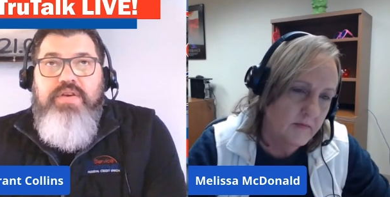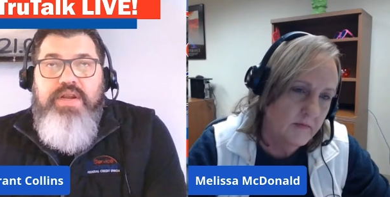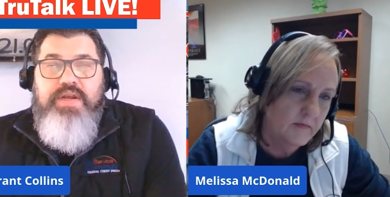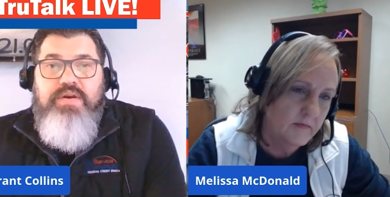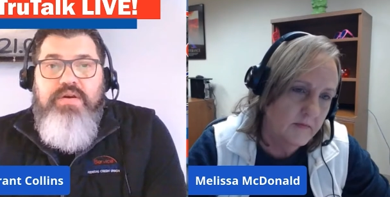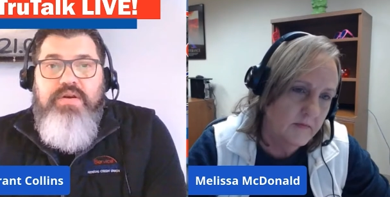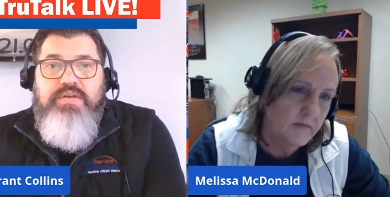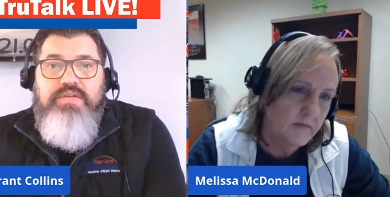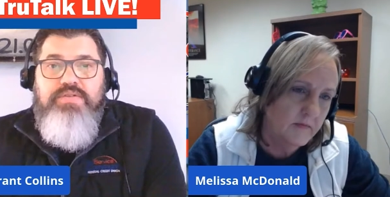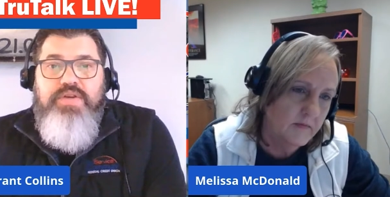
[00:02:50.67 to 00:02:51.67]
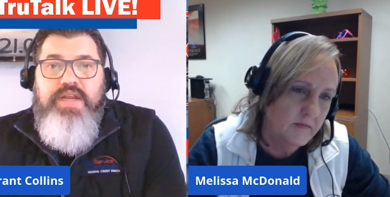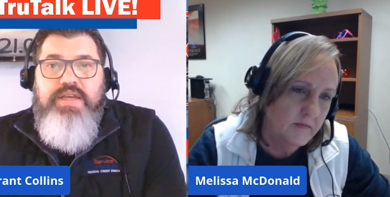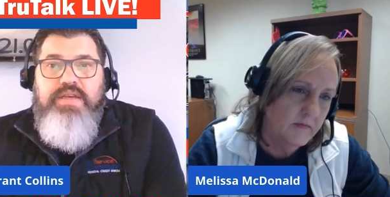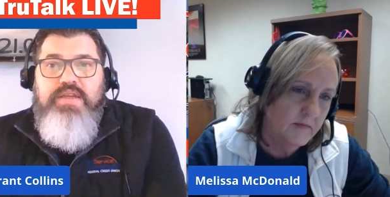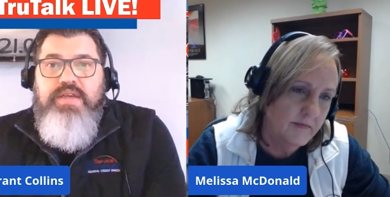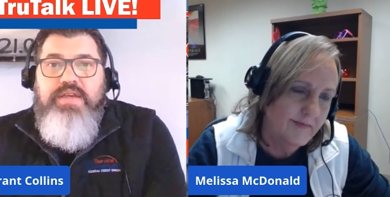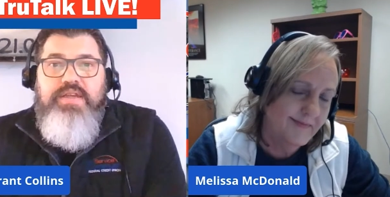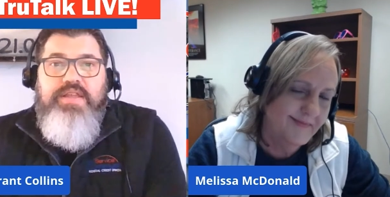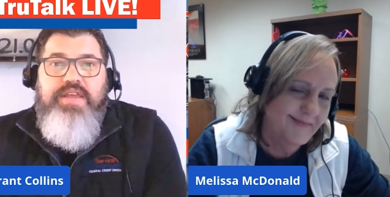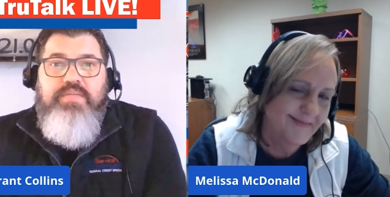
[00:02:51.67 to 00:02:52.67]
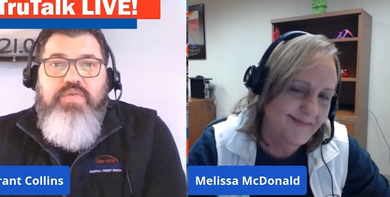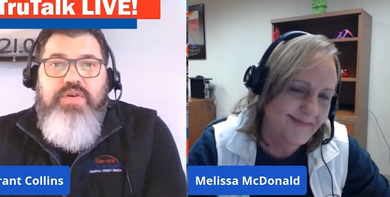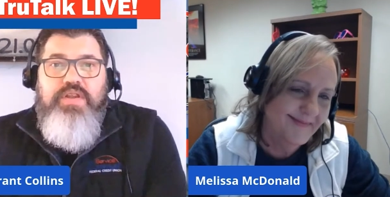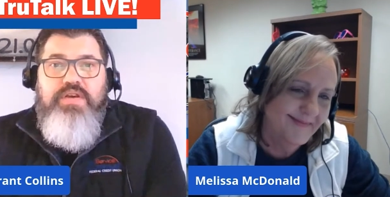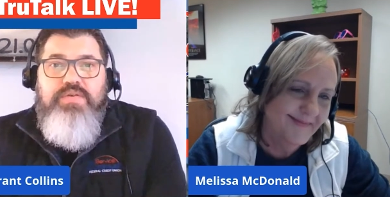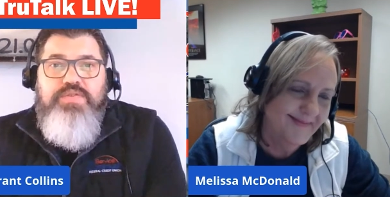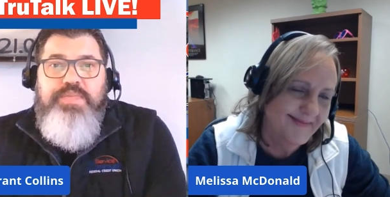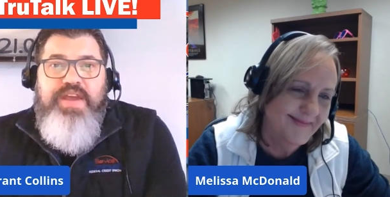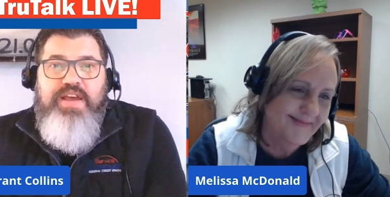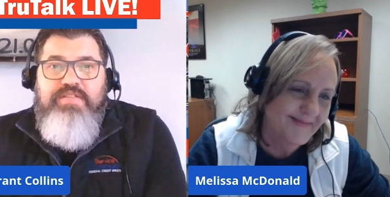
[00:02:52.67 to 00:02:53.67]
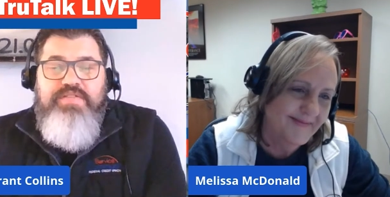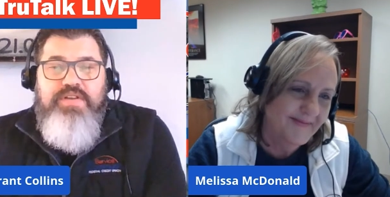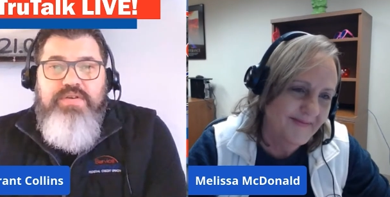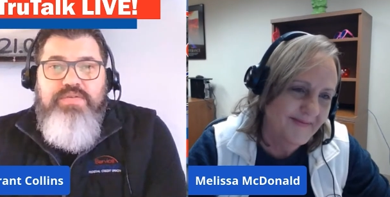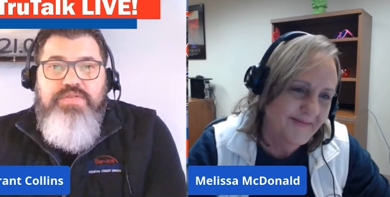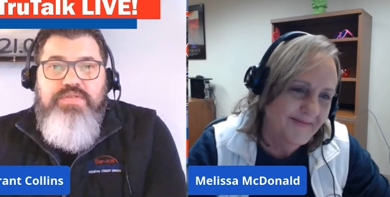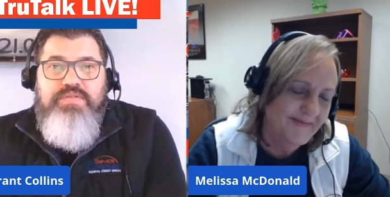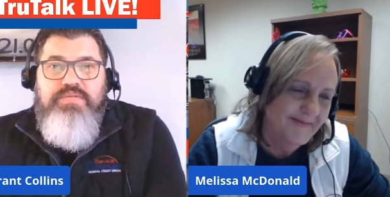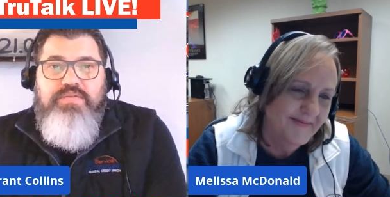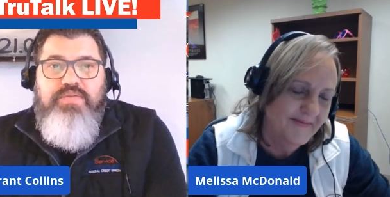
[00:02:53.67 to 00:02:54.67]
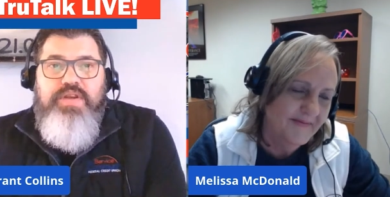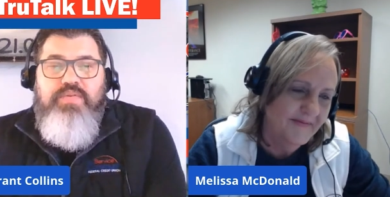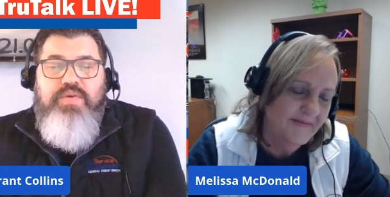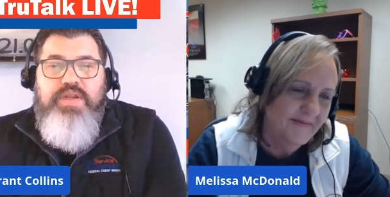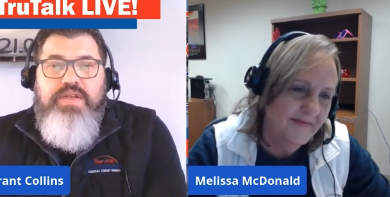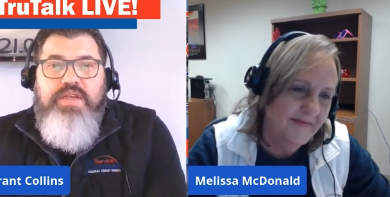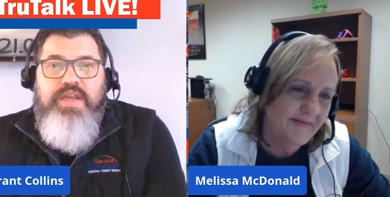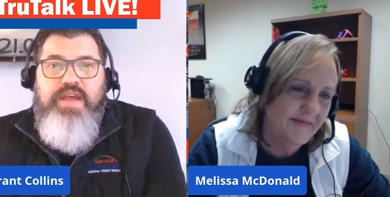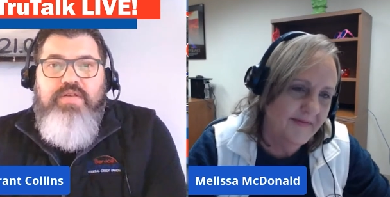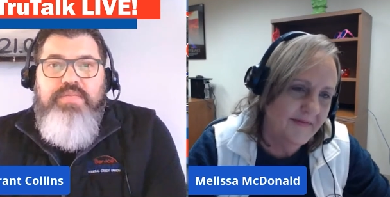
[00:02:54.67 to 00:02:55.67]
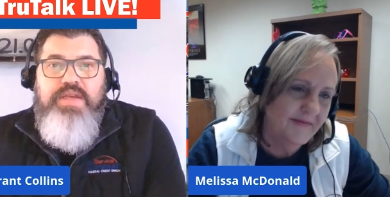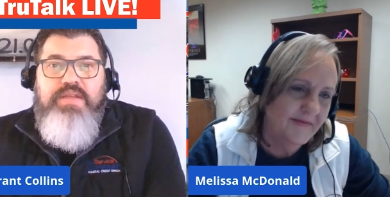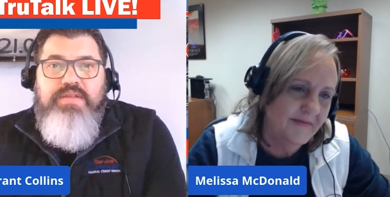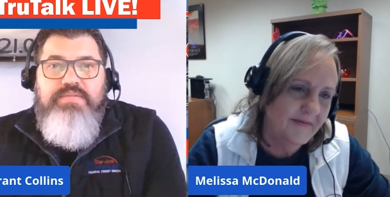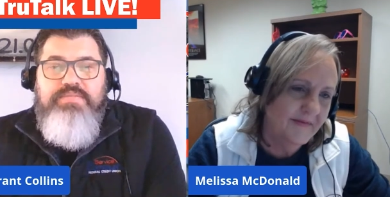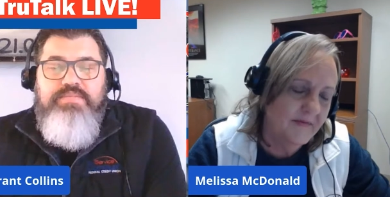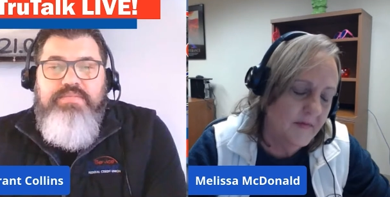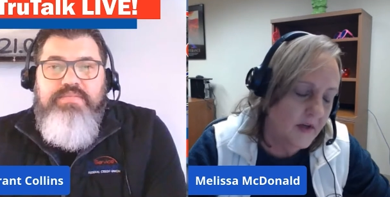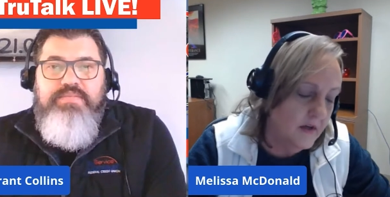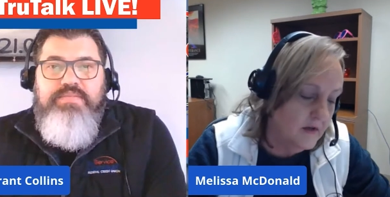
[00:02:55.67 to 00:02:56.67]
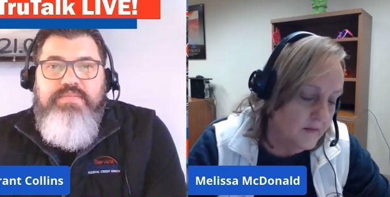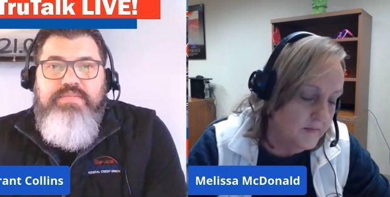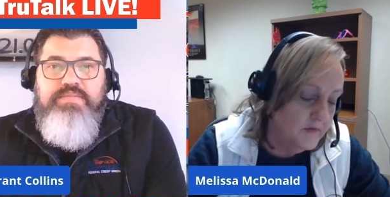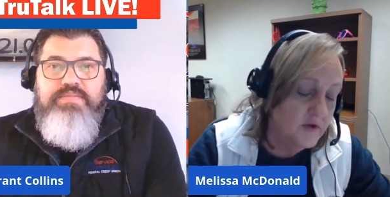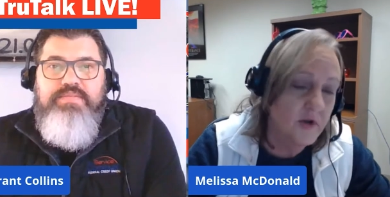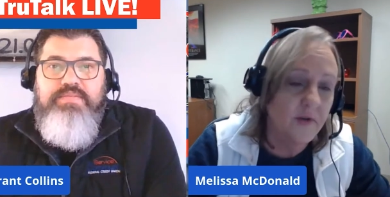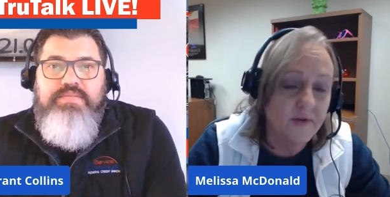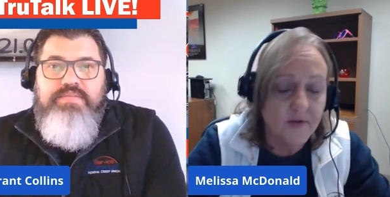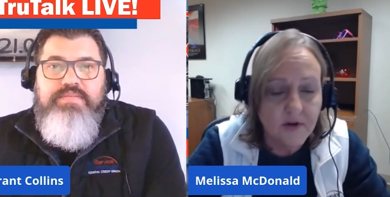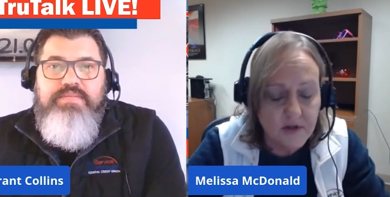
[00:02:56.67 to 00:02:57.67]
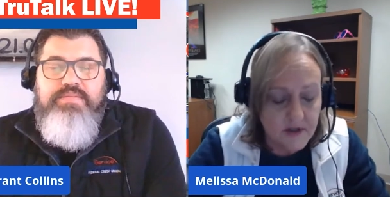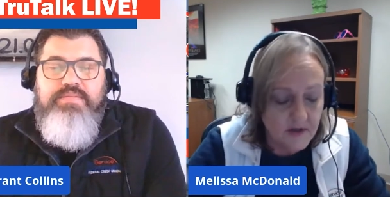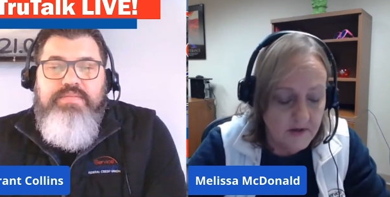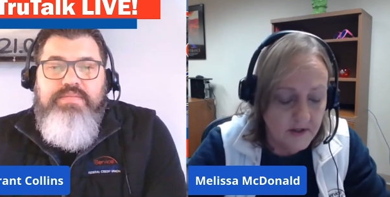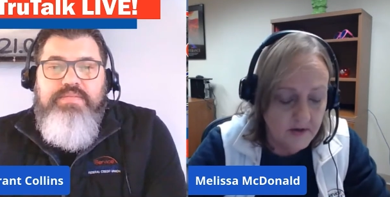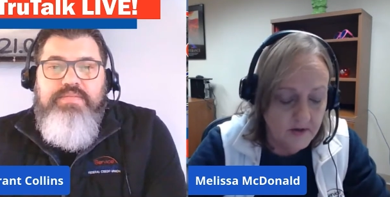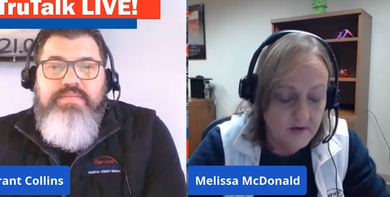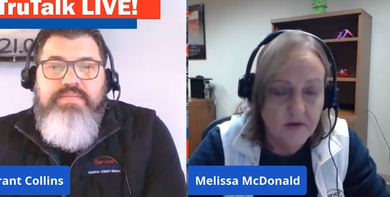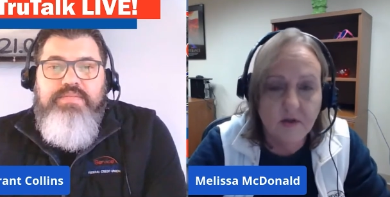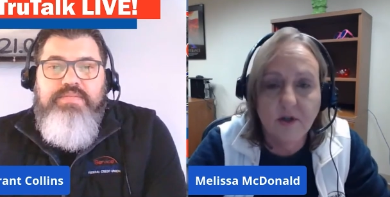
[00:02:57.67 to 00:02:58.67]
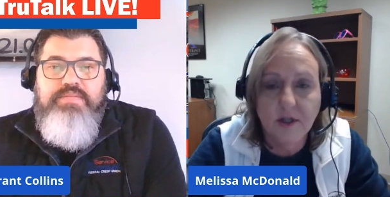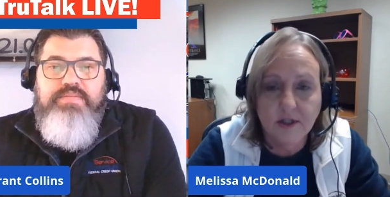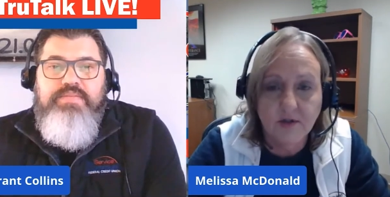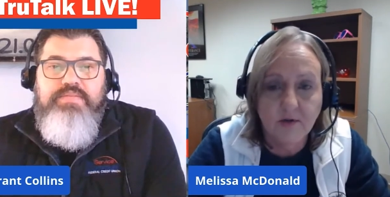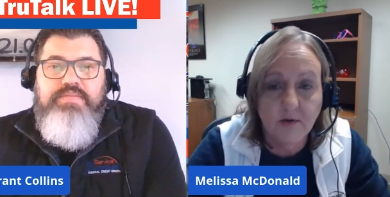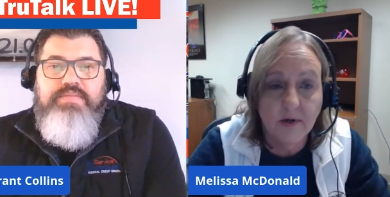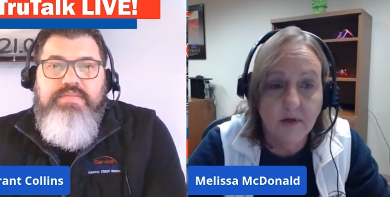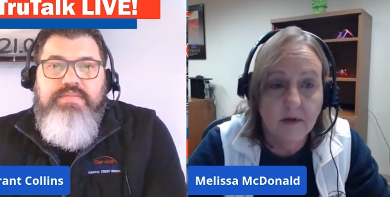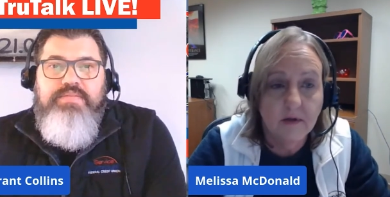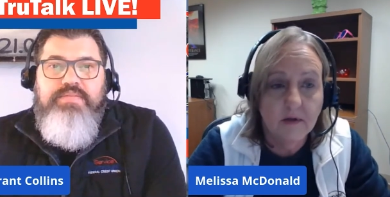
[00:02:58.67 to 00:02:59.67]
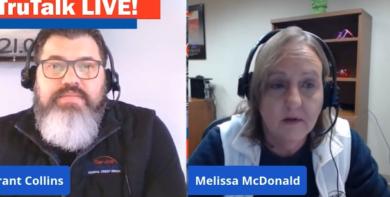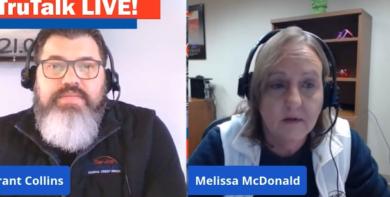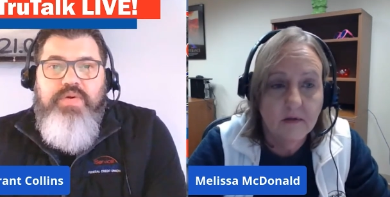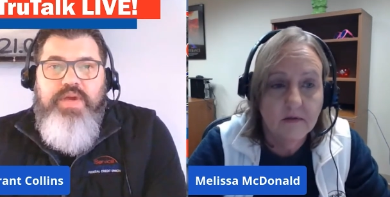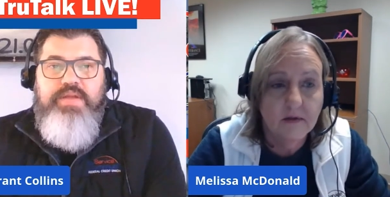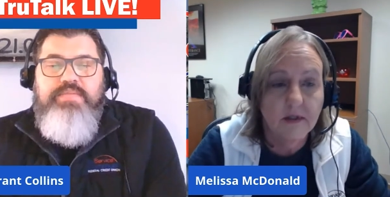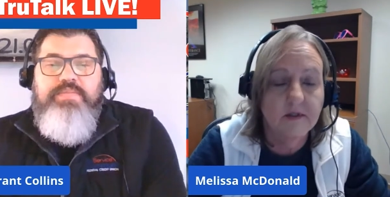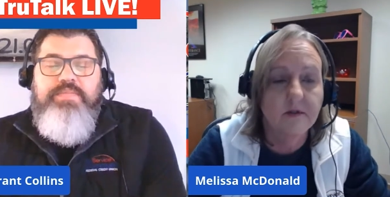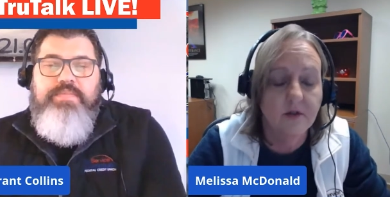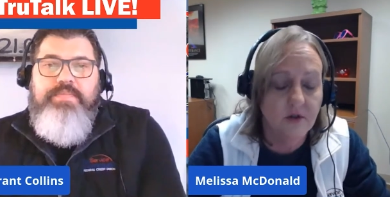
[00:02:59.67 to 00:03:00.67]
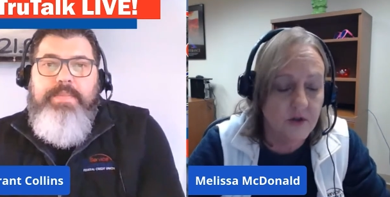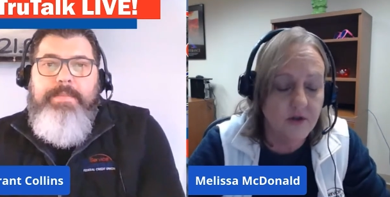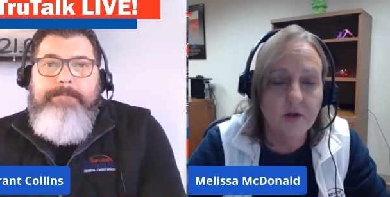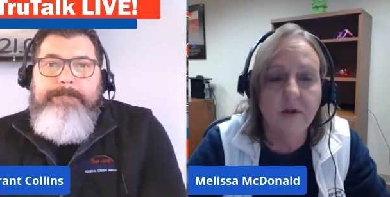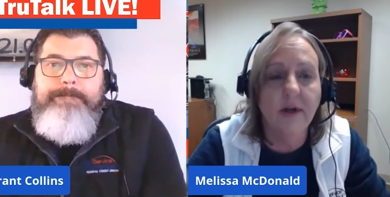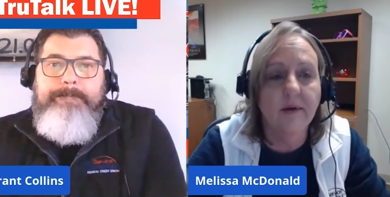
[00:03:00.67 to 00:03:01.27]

Speaker 1: credit card, try to get more loans, pay off loans? What what can help me?
Speaker 2: Um, so the first thing you need to do is look at your credit. Okay. It, you should.